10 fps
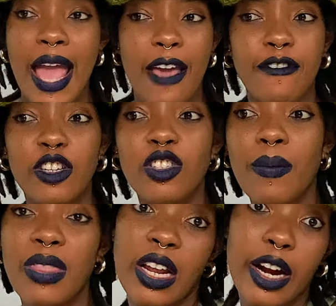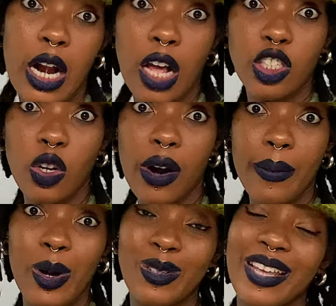If there's something they're not sure
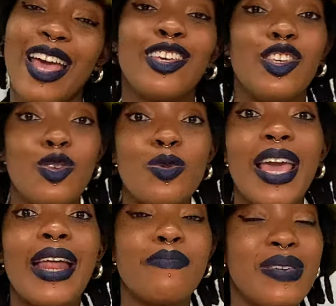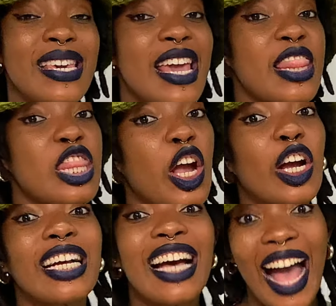about, you can be
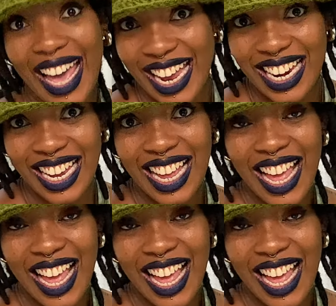their guide.